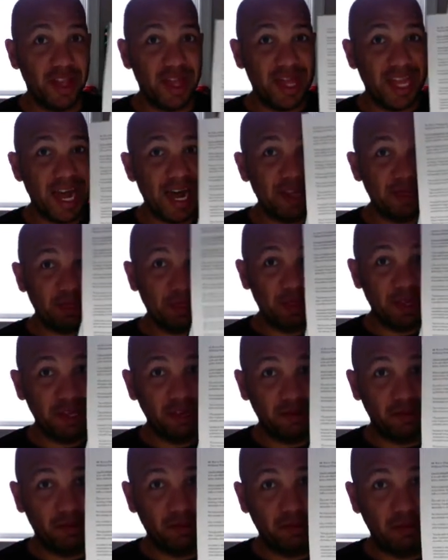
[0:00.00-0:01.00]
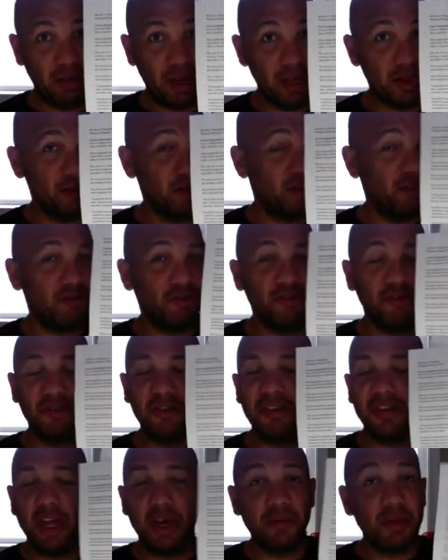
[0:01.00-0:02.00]
Not this. Okay, this is
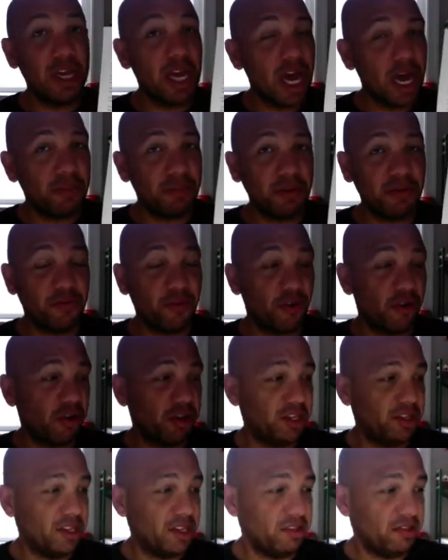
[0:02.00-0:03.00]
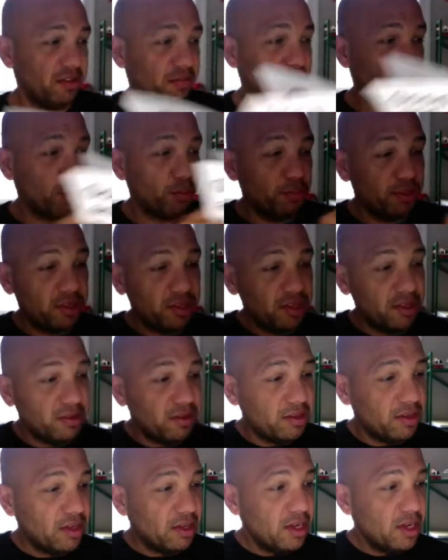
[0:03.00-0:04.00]
just dummy copy for all intents and purposes.